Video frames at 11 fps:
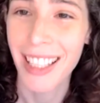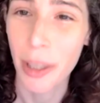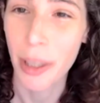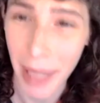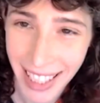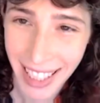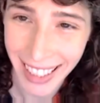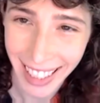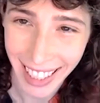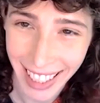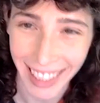And so
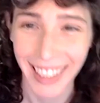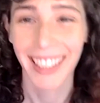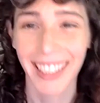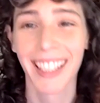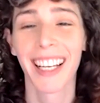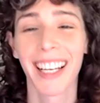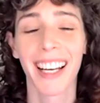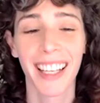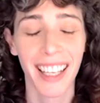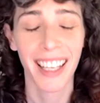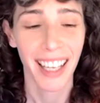basically,
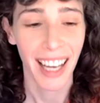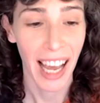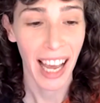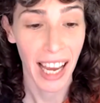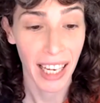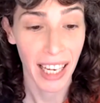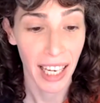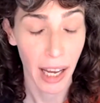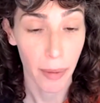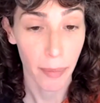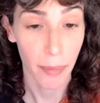
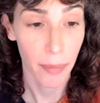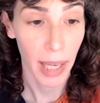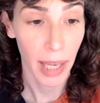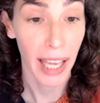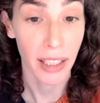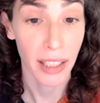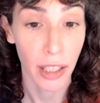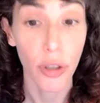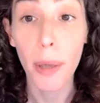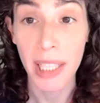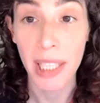I had
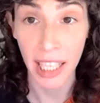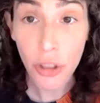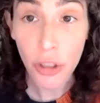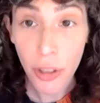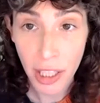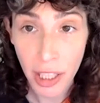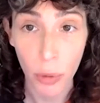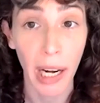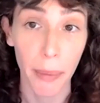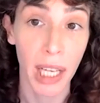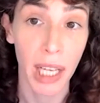enormous interest when
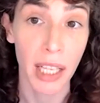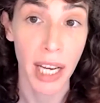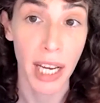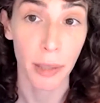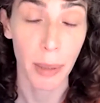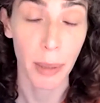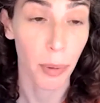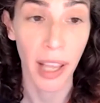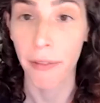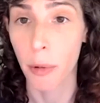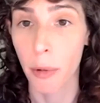I would contact people.
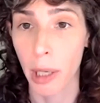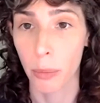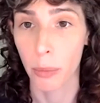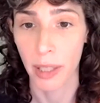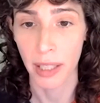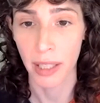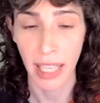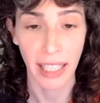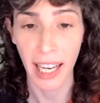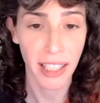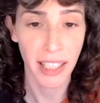Everyone
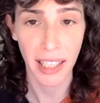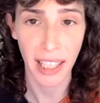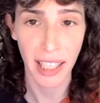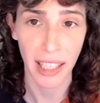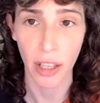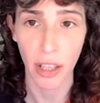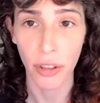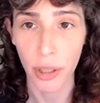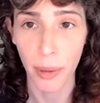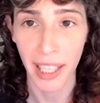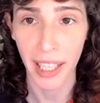said, yes, yes, yes, I'll
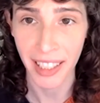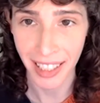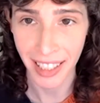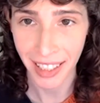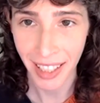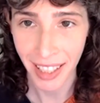do it.